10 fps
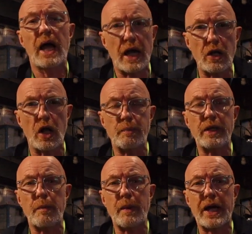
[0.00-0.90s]
and I'll
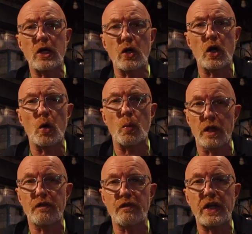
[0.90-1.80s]
bring you back another
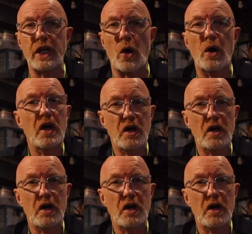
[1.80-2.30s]
wonderful video